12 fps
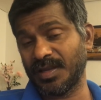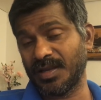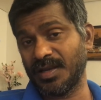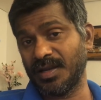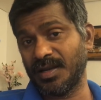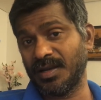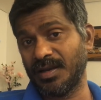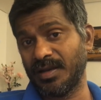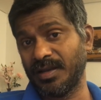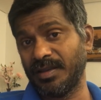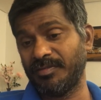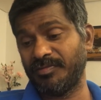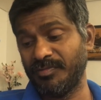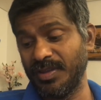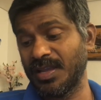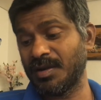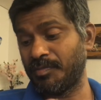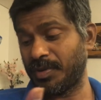uh, if
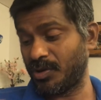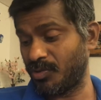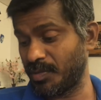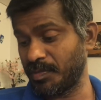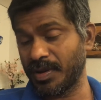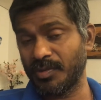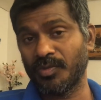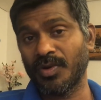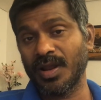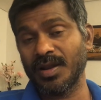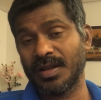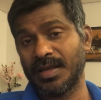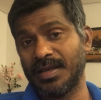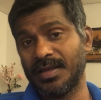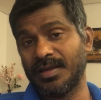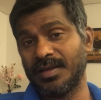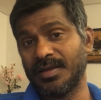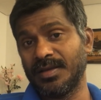we compare one by one
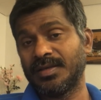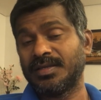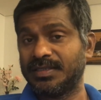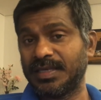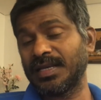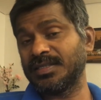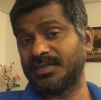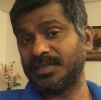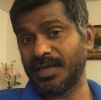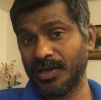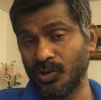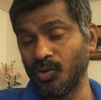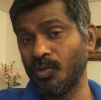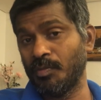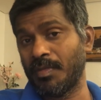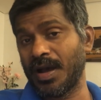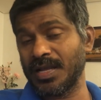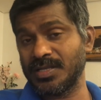yes they do
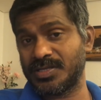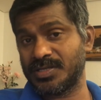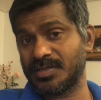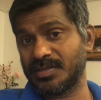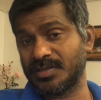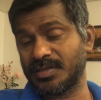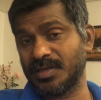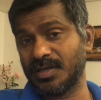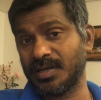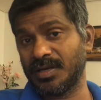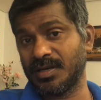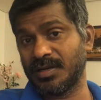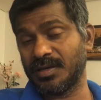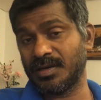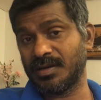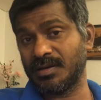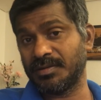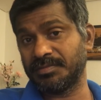match
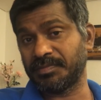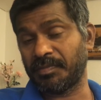uh,